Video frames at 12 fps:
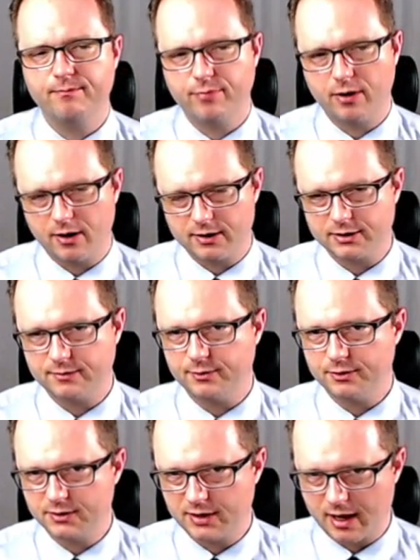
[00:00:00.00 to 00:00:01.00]

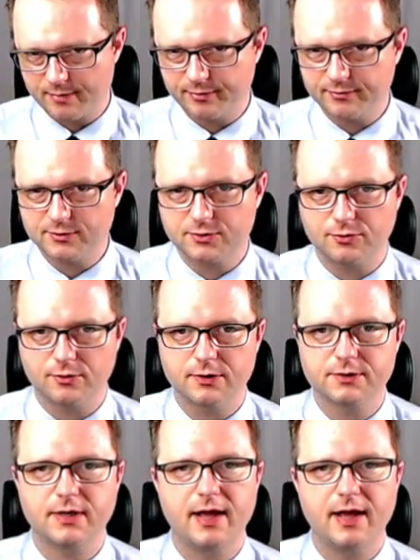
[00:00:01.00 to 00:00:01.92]
possible type of source,